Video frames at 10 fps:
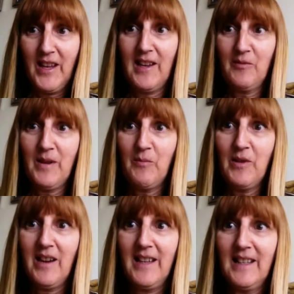Isle of Man where
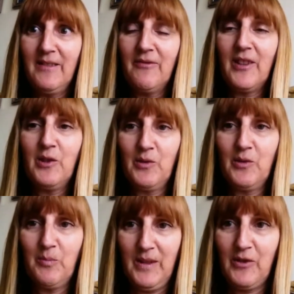I live
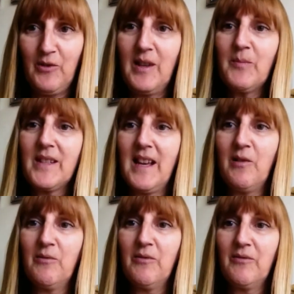who'd been through it himself